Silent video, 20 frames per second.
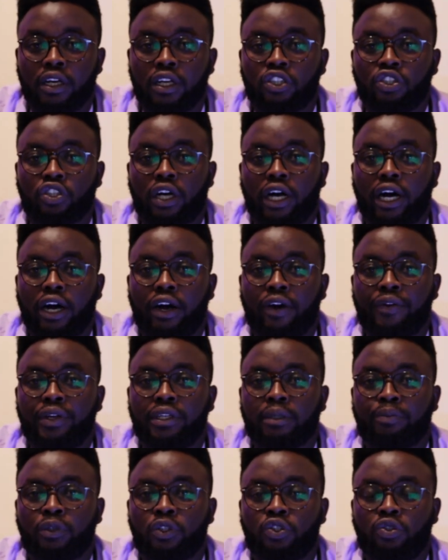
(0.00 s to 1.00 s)
So how are we
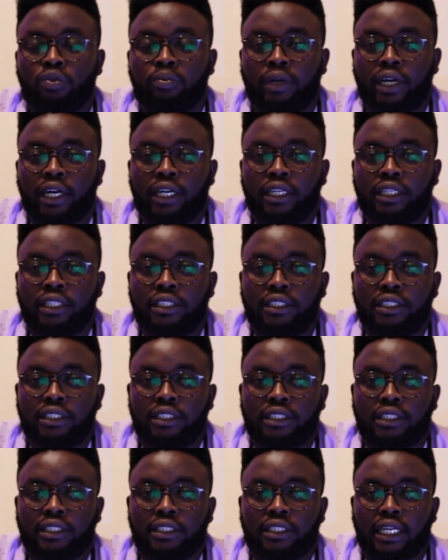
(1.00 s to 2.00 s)
supposed to
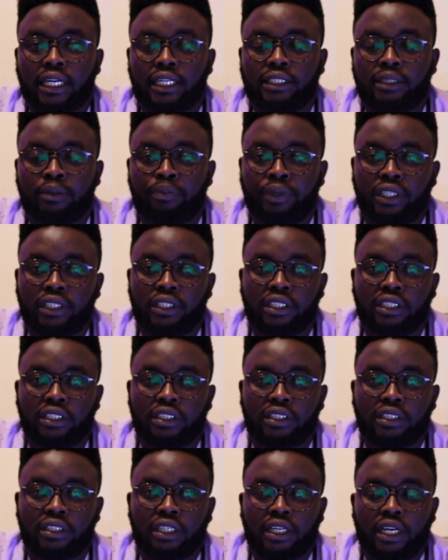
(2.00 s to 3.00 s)
manage such a
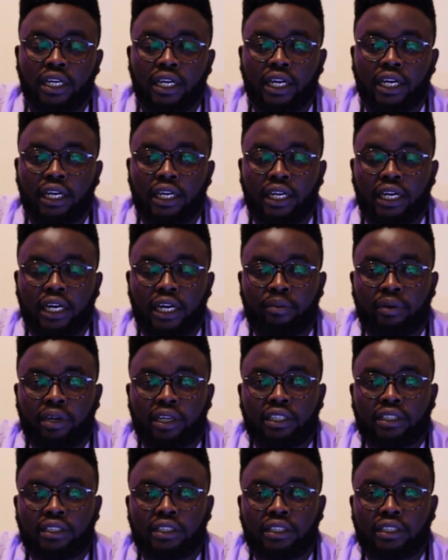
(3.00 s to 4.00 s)
patient? In an
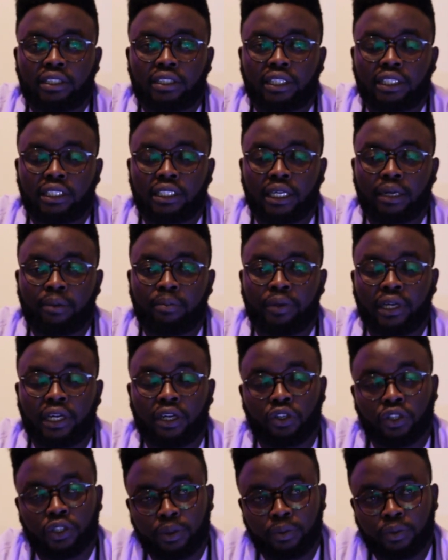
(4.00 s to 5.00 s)
emergency setup, in a
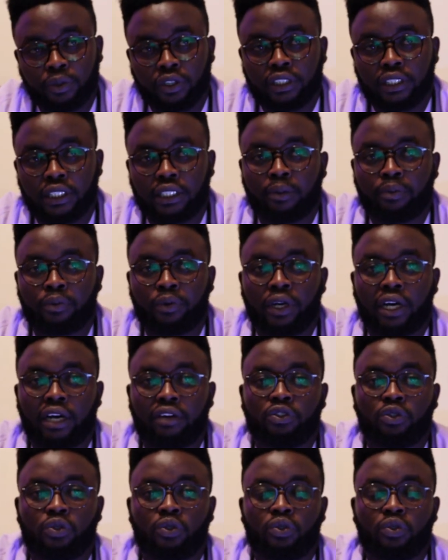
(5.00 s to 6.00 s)
hospital setup, we
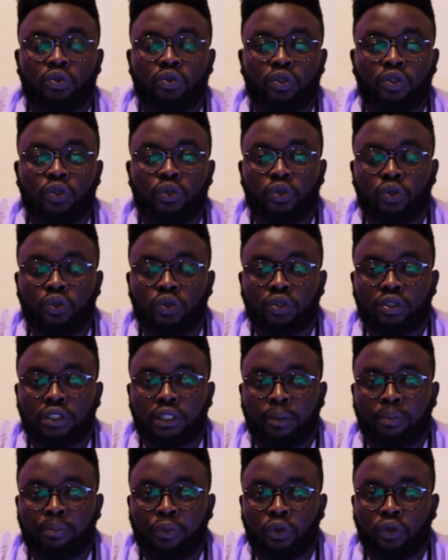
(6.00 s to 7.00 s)
have to do
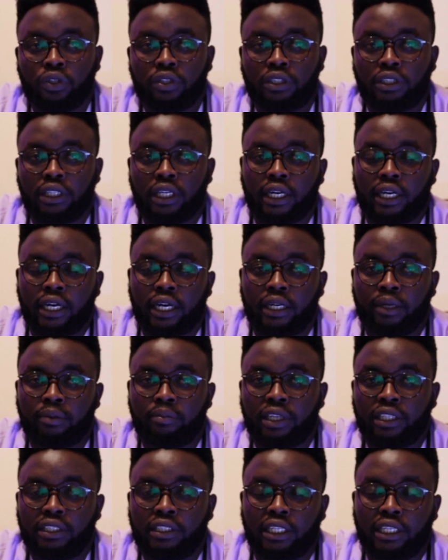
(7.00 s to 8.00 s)
support and
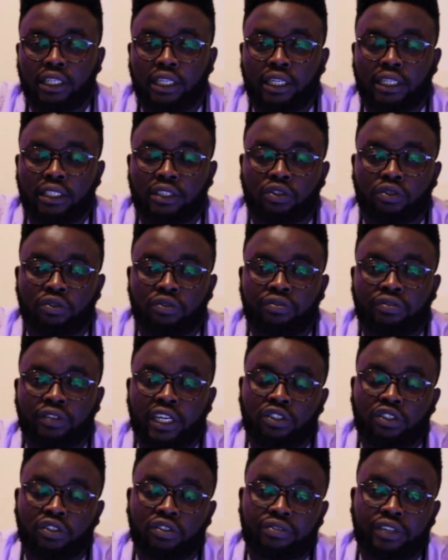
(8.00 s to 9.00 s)
maintenance of
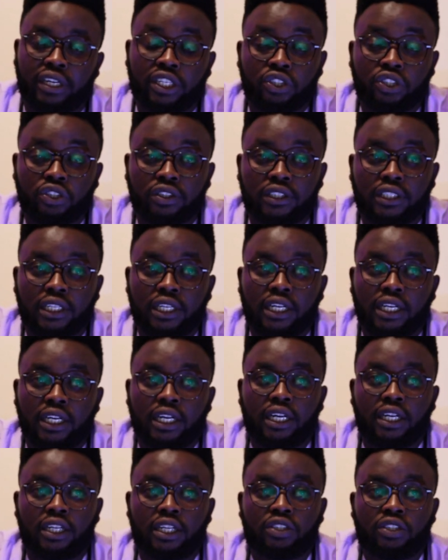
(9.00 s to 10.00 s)
vital functions.
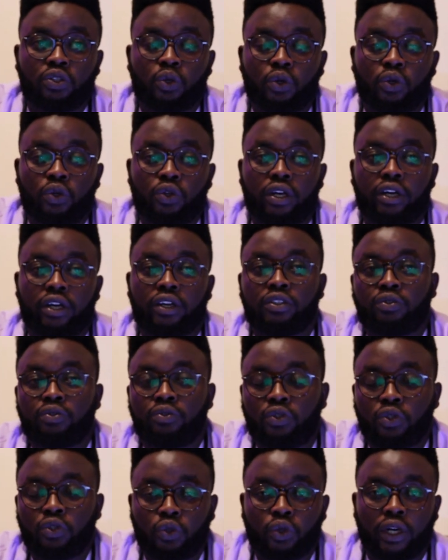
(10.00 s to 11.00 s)
So you have
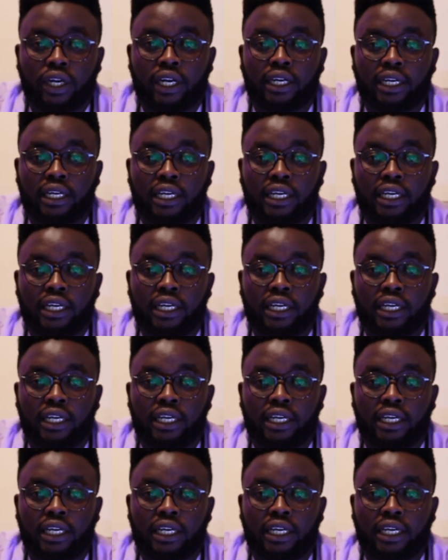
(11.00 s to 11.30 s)
to do a